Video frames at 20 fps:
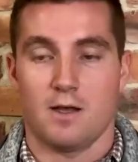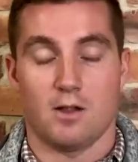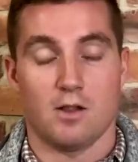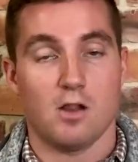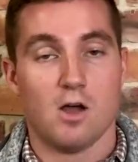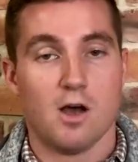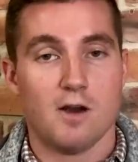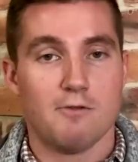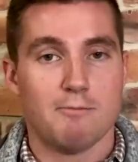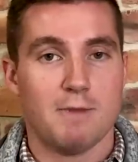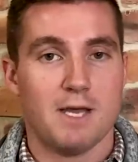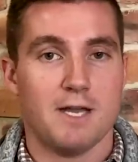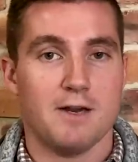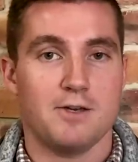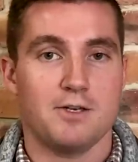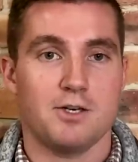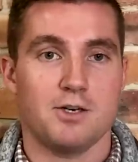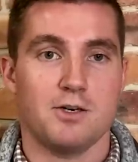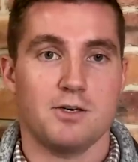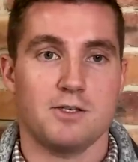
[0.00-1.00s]
A lot of
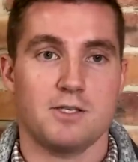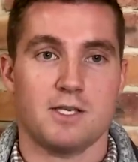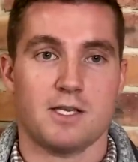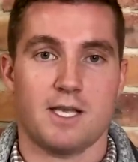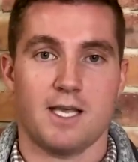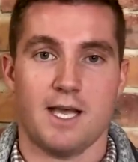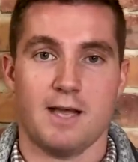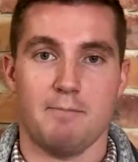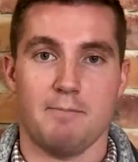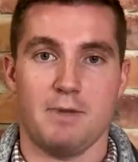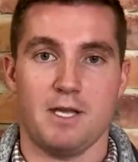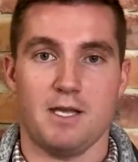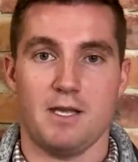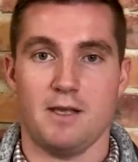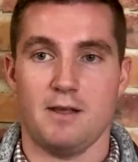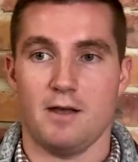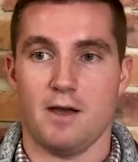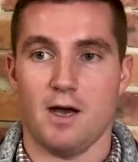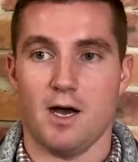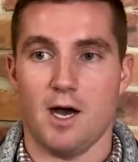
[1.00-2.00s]
managers can
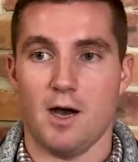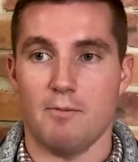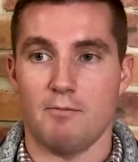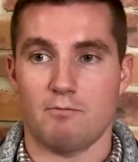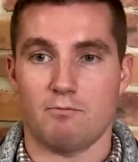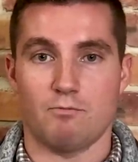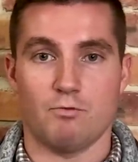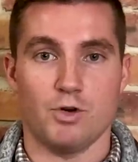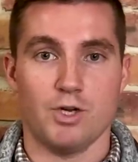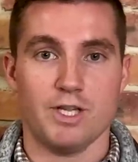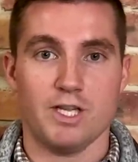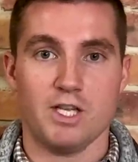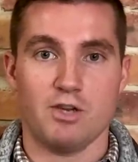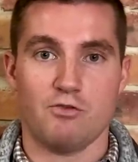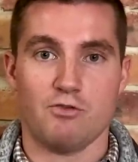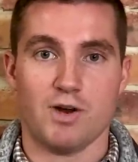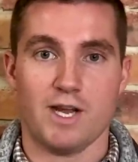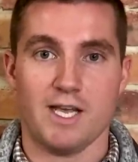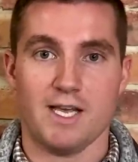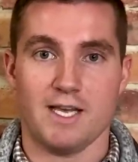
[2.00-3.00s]
be really
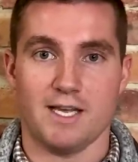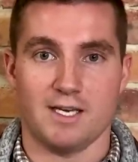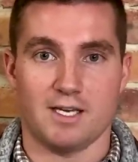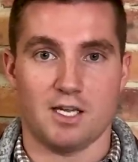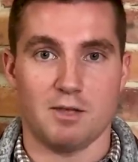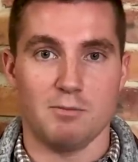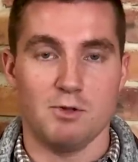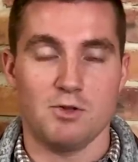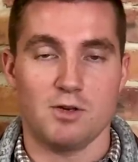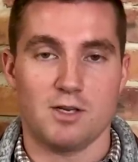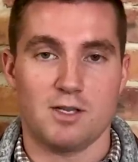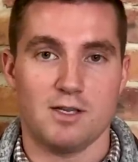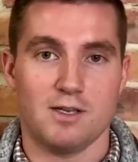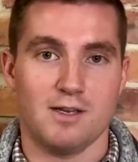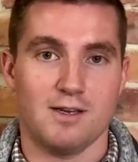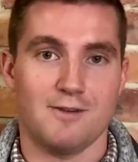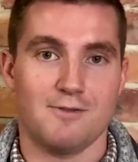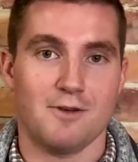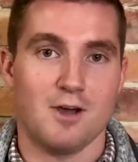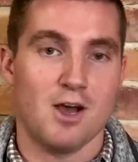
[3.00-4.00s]
great and
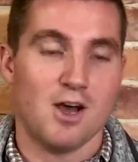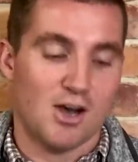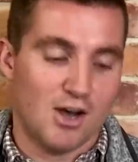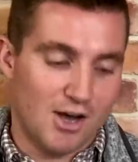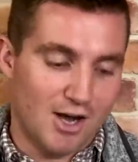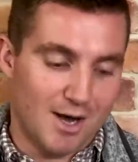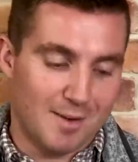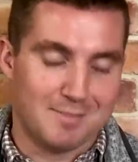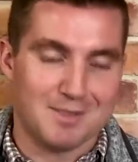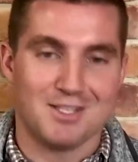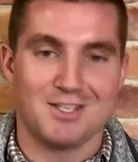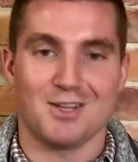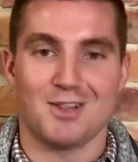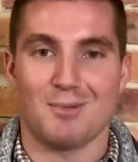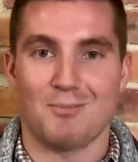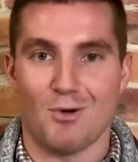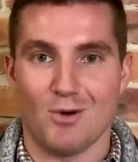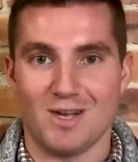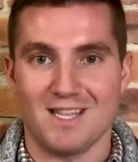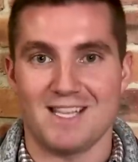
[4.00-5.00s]
communicative up until the
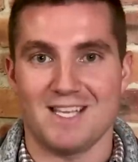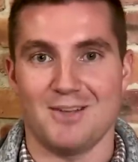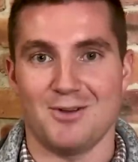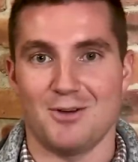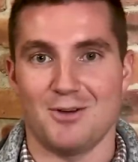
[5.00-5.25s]
point that you